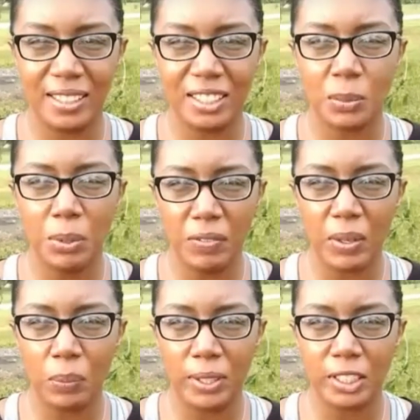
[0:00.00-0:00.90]
And this
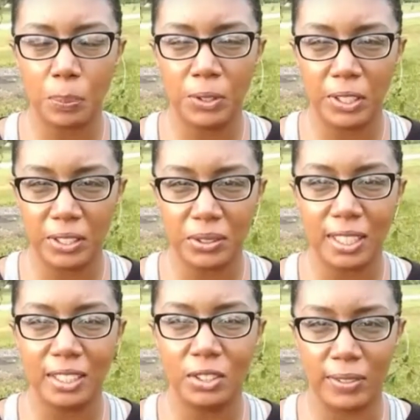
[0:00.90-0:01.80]
movie was
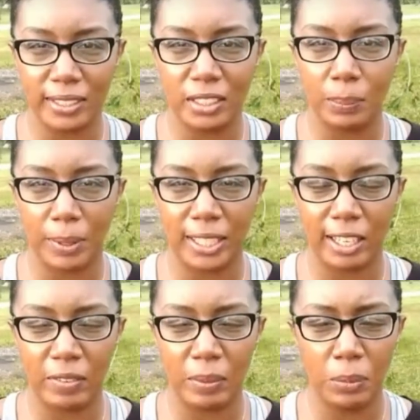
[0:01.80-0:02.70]
produced and directed by
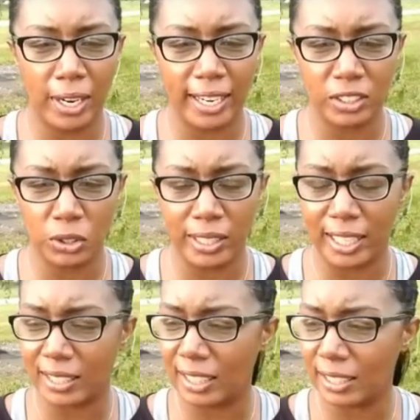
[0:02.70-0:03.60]
Kevin Moore.
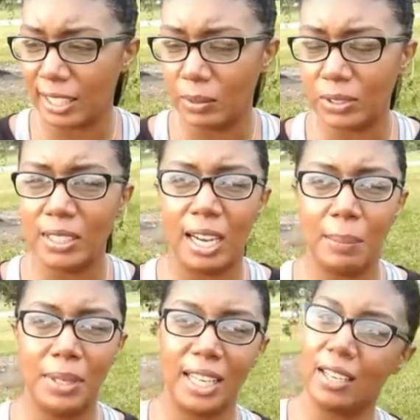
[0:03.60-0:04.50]
Actually, I think that he was
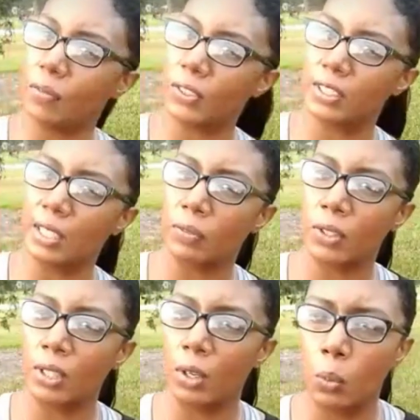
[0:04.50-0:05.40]
nominated for
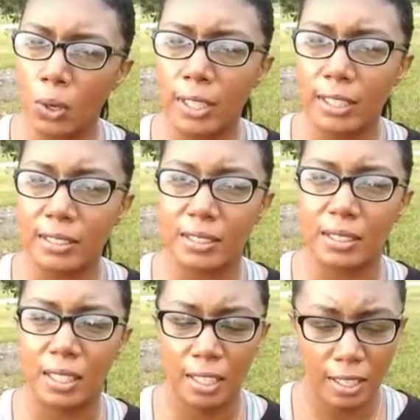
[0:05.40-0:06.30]
several
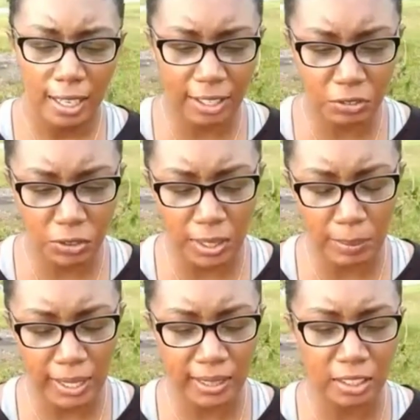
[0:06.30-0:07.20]
awards after
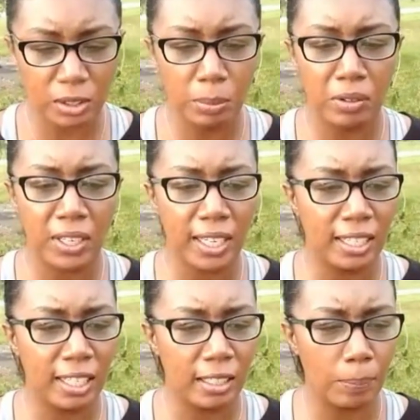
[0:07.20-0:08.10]
he made this
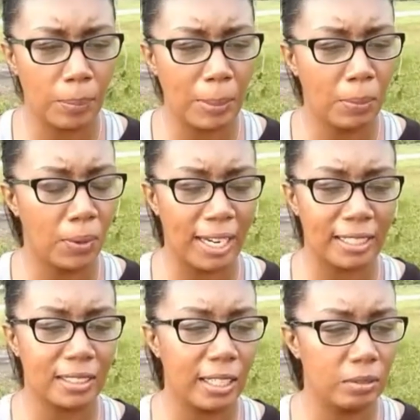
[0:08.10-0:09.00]
movie, and people were
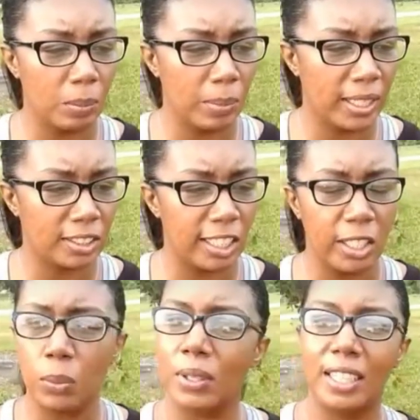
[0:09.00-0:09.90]
asking him to make a
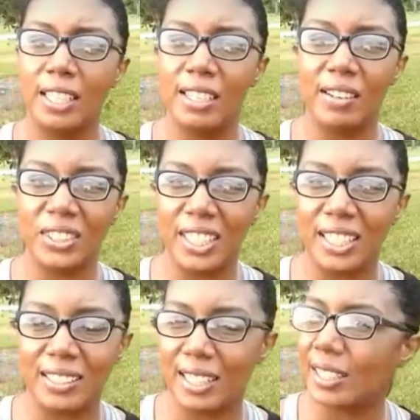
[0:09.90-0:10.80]
sequel, and he never
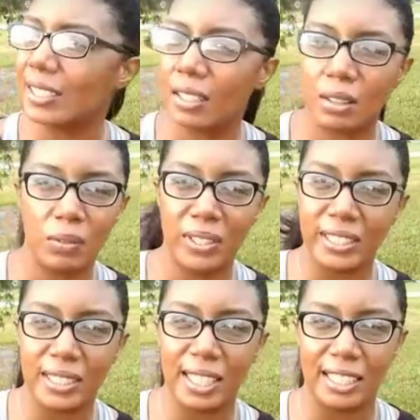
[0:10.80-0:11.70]
did. And I think that the
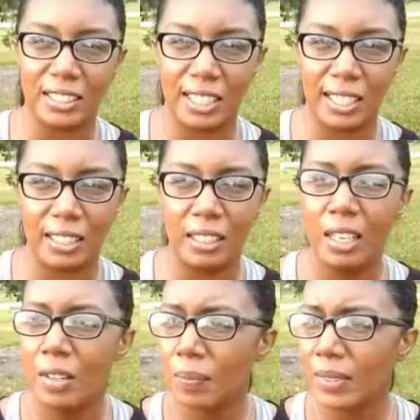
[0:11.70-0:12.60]
reason that he
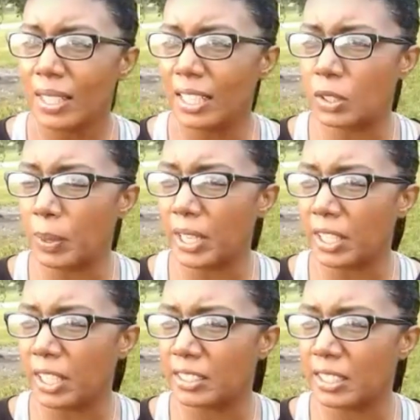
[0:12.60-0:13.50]
didn't is
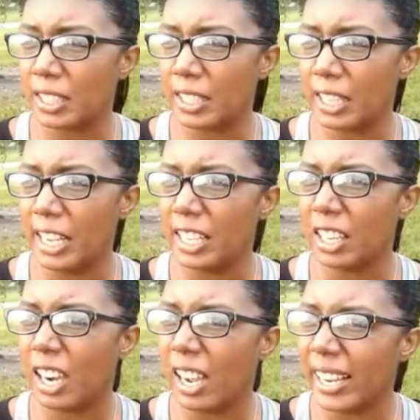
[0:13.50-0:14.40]
because he
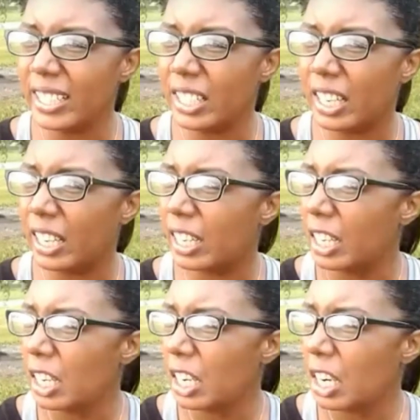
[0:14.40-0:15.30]
kind of